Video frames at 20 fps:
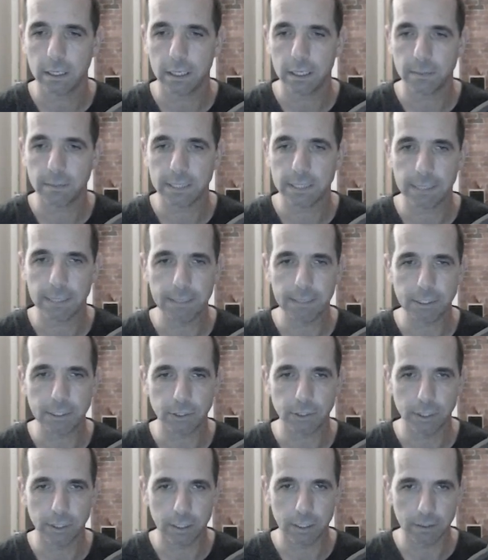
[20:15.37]
So yeah, make sure
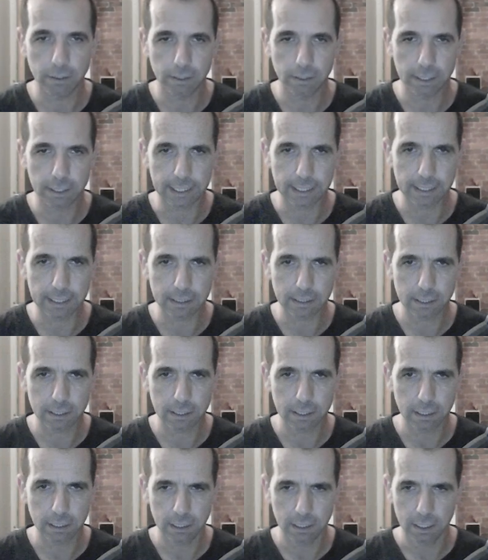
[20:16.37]
you know that.
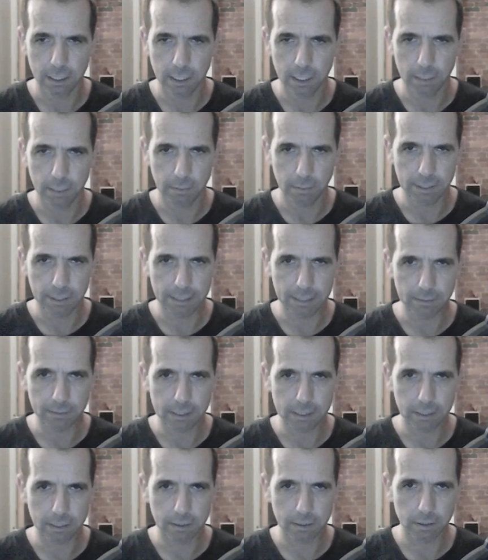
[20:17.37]
But that was
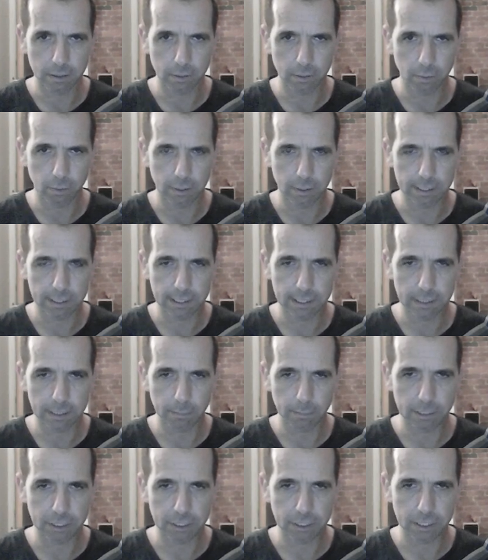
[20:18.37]
the widening the
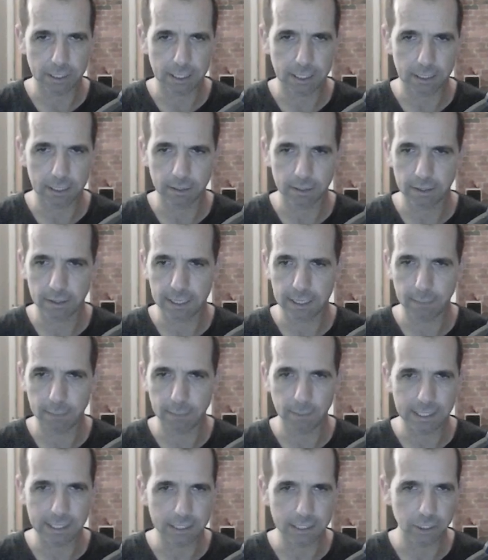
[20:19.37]
beachhead theme.
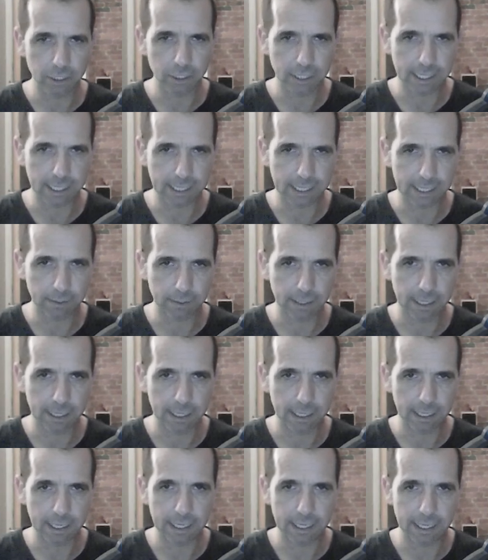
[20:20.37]
We didn't check out
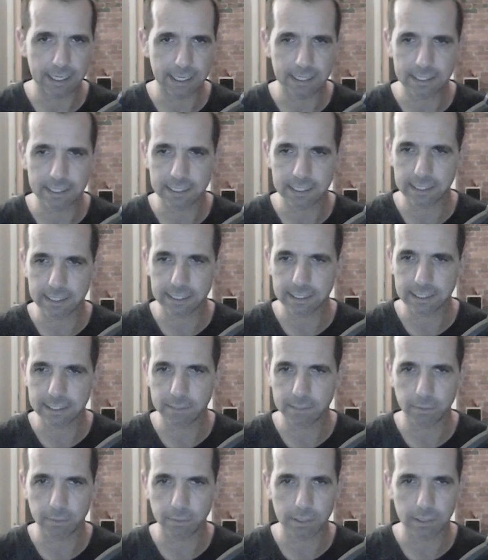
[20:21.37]
King E6,
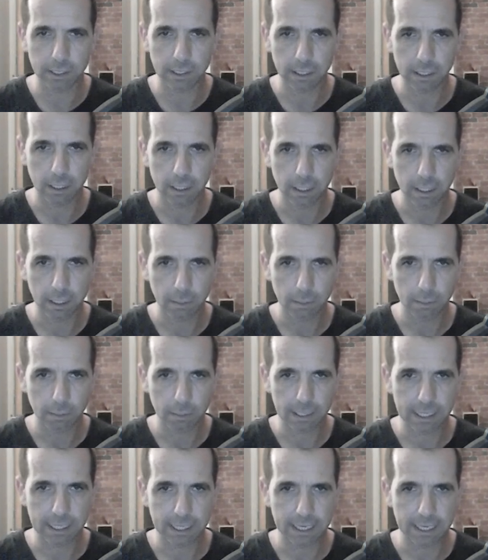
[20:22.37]
did we?
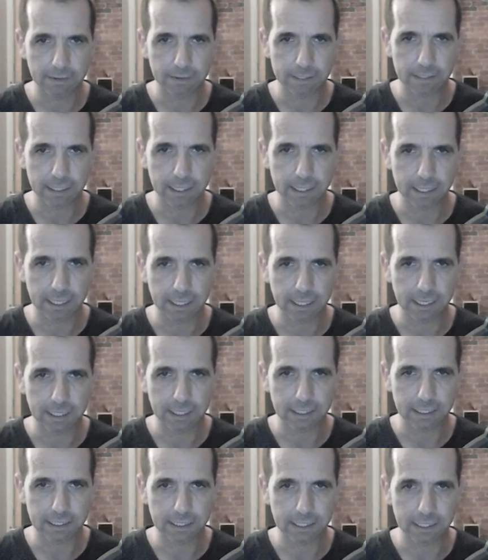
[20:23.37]
Back here instead of
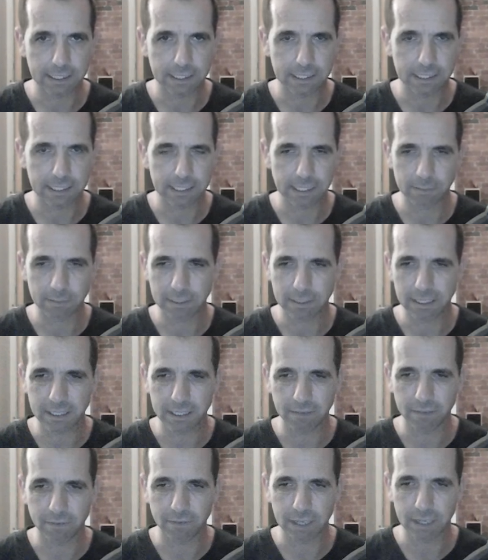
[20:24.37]
King D6, but I
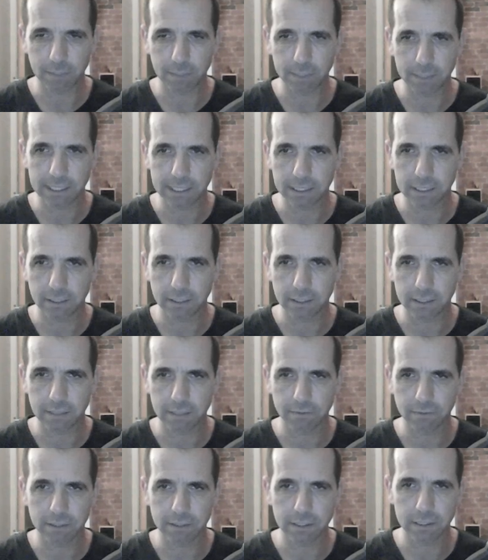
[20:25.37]
don't think it makes a lot of
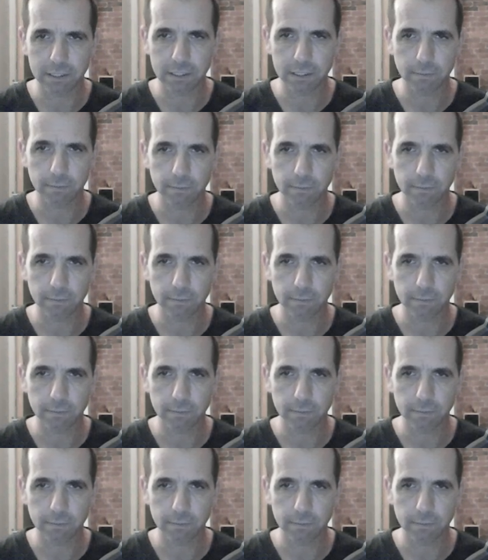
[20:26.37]
difference.